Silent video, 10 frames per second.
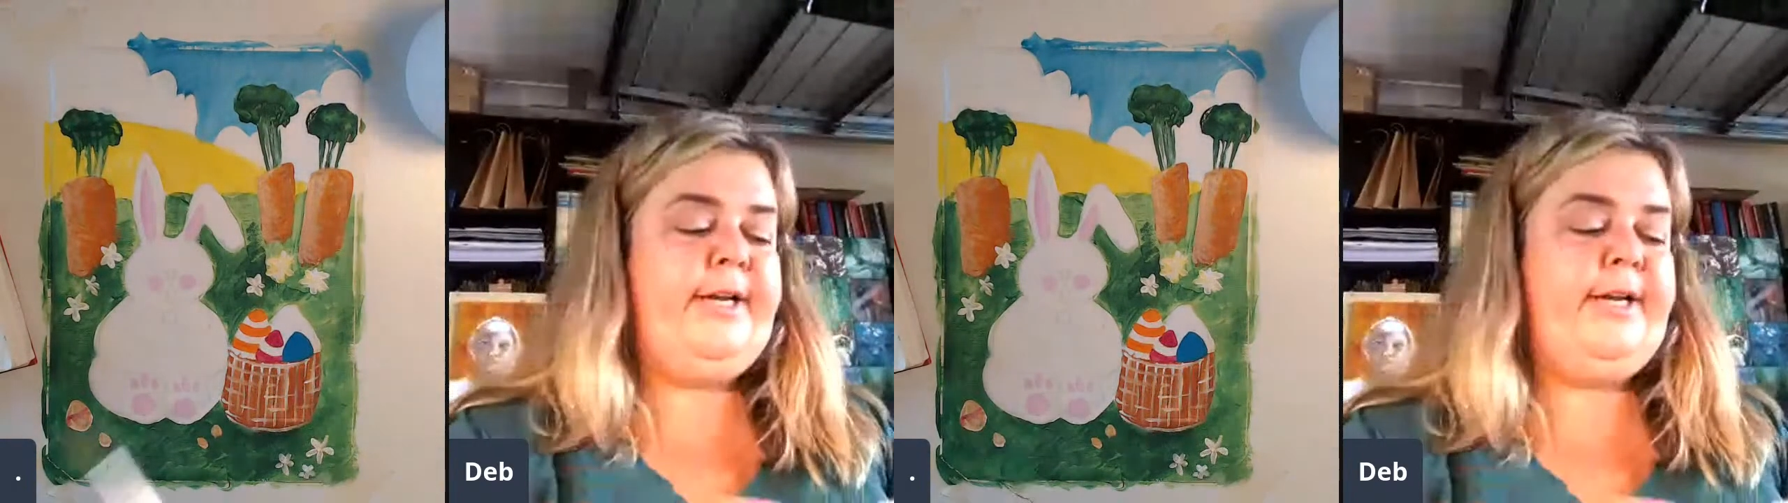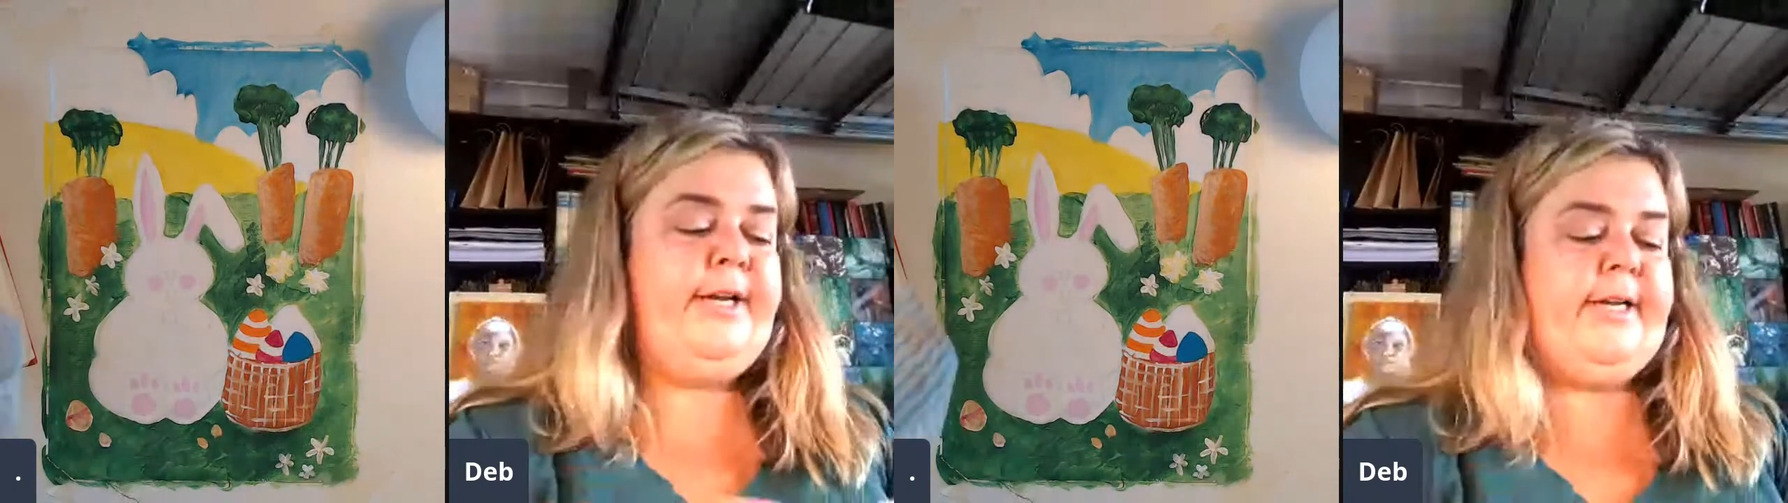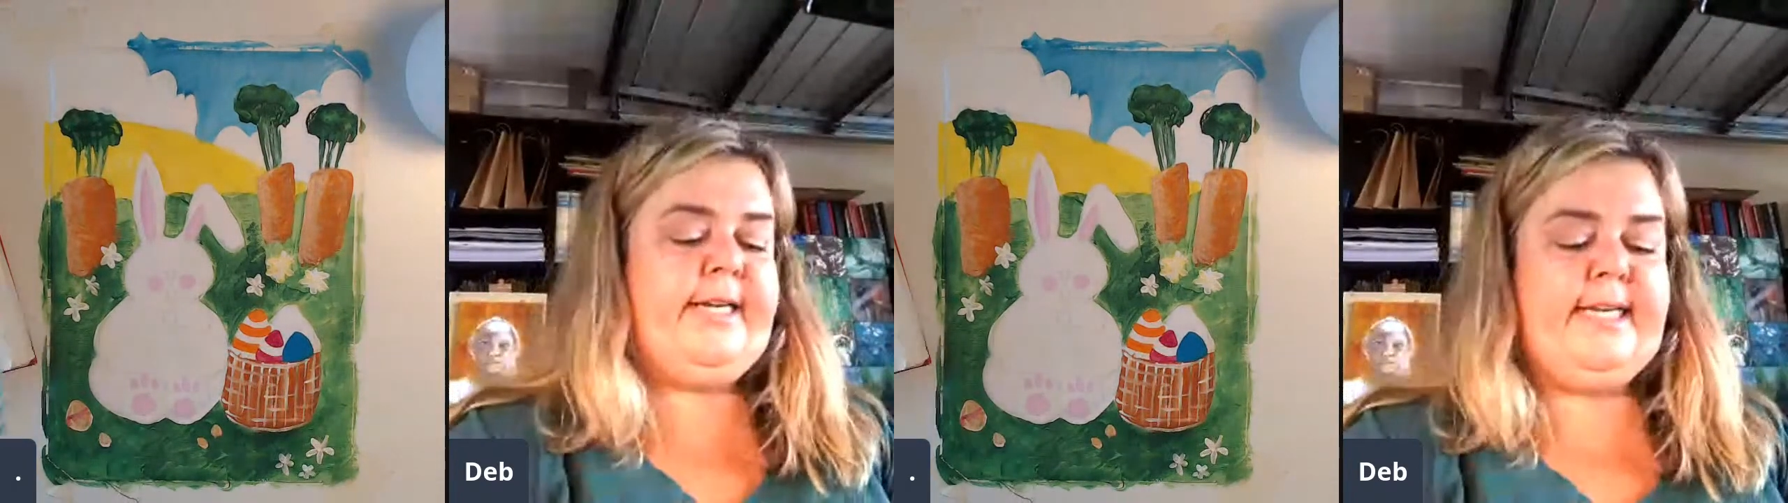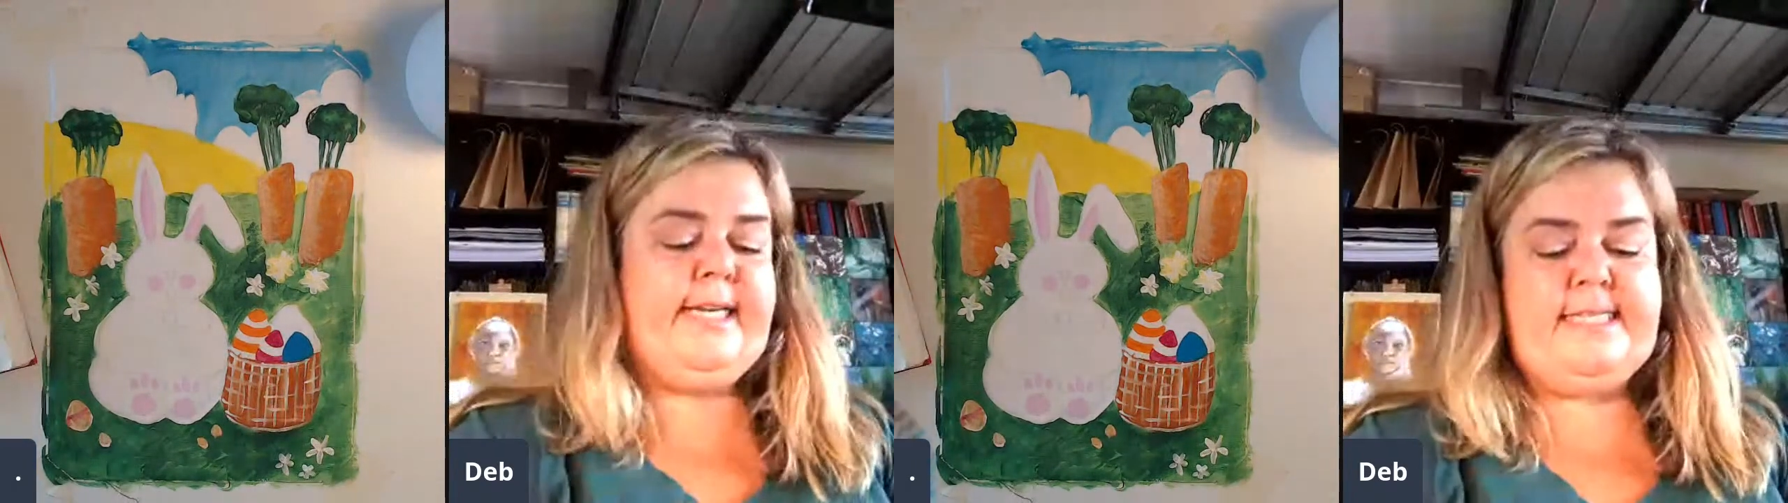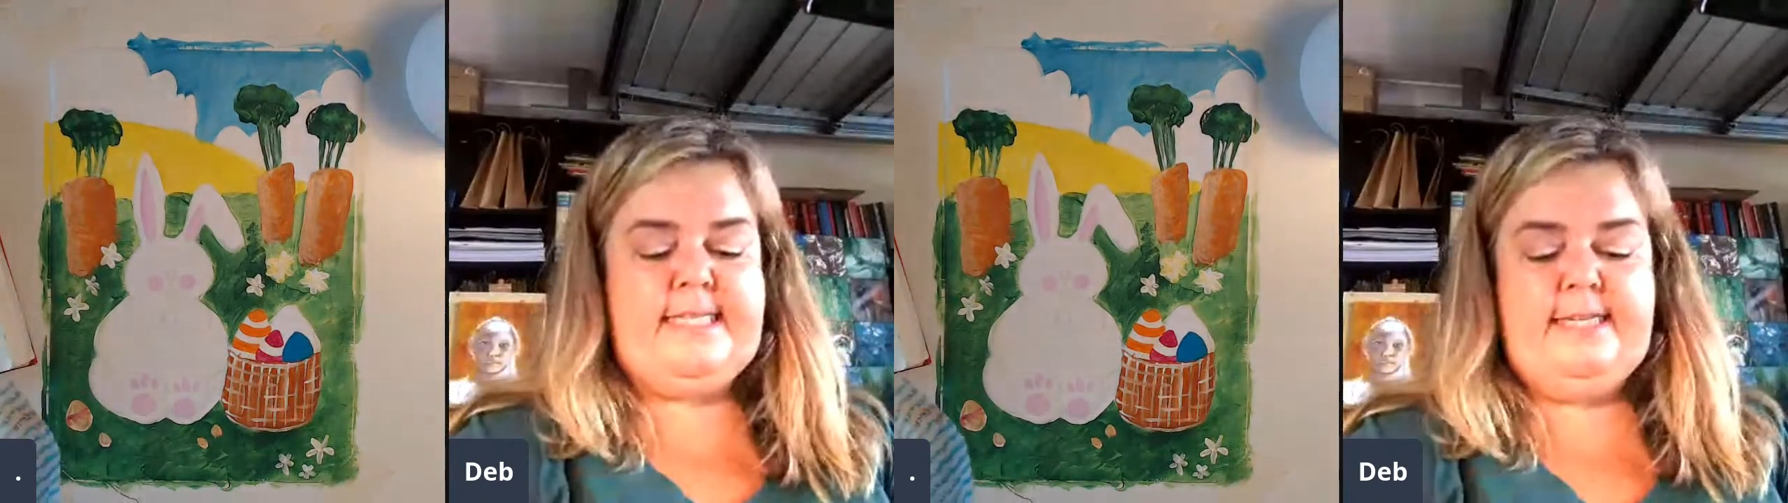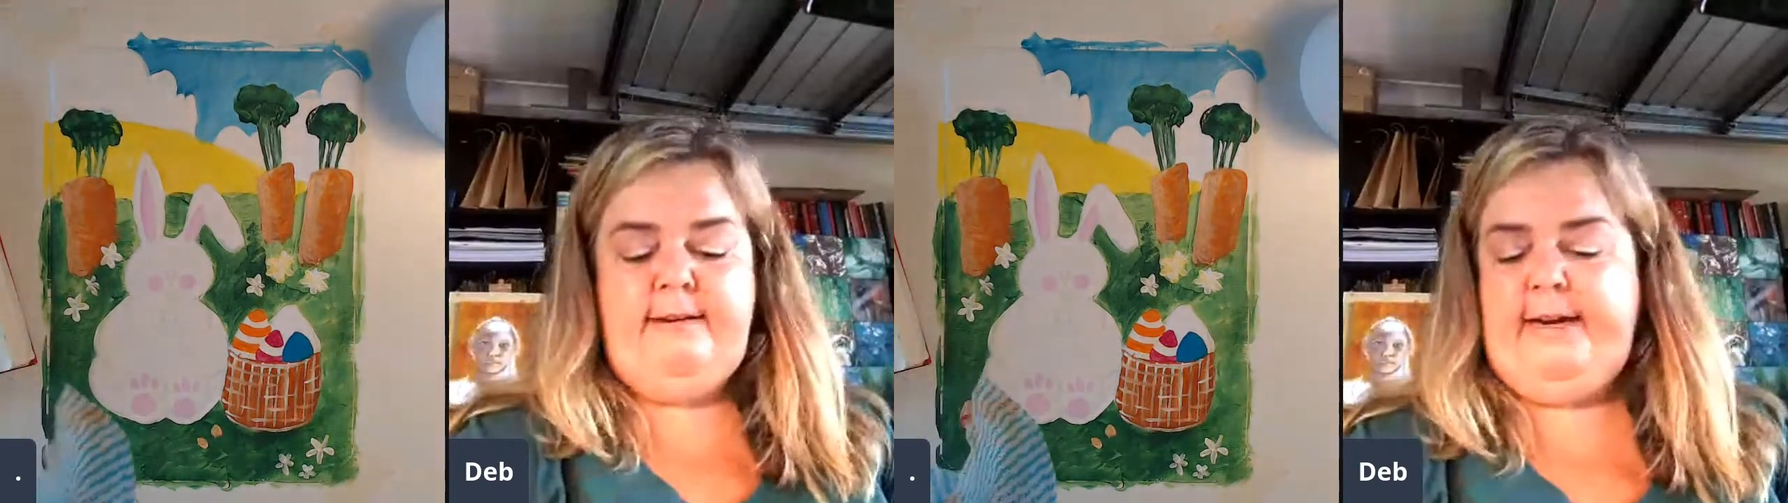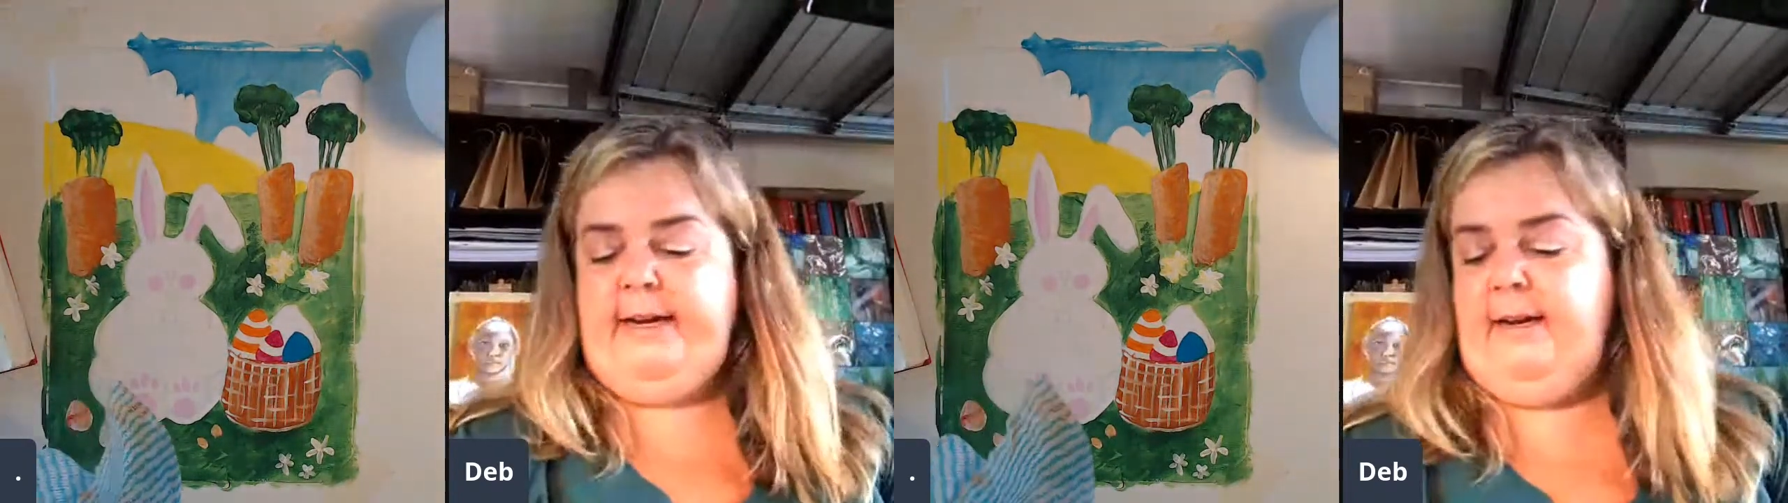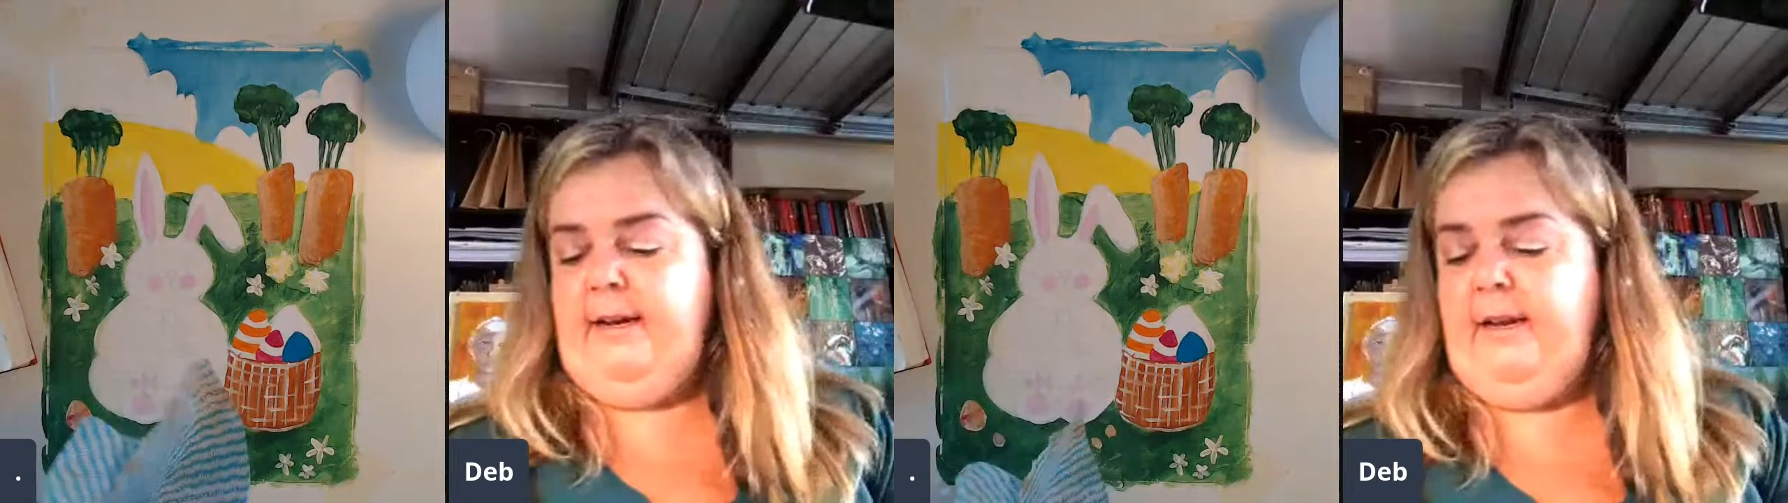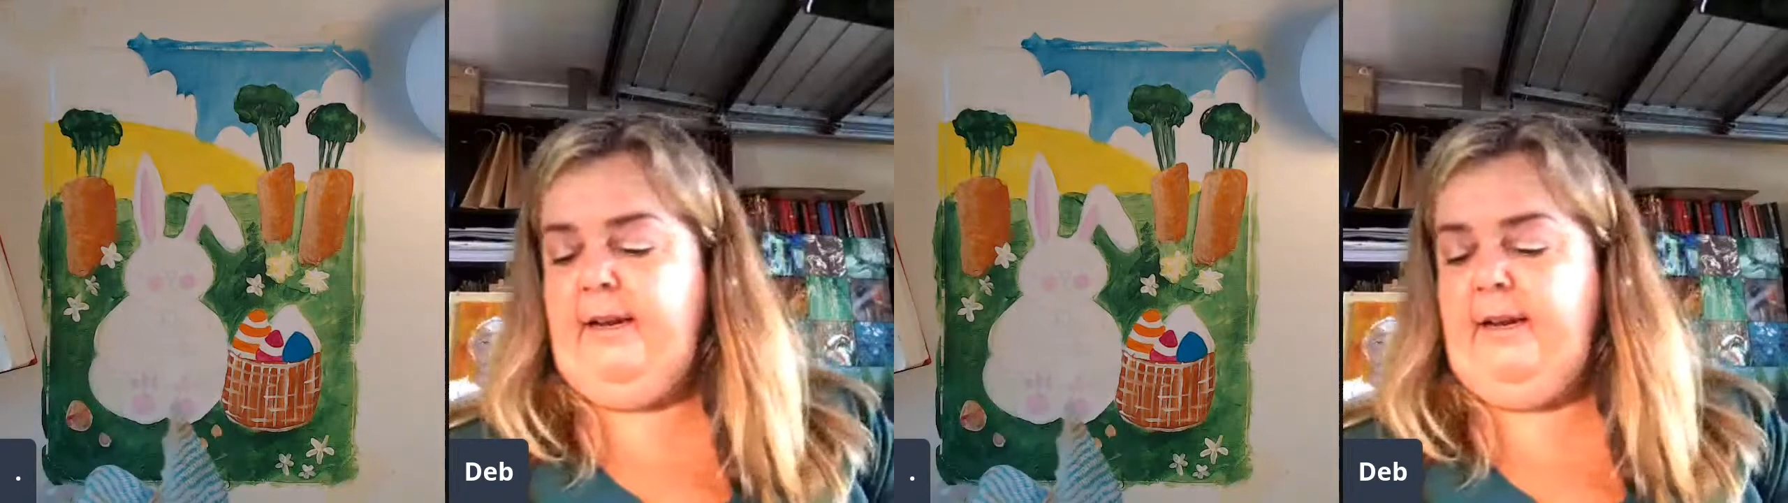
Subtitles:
good considering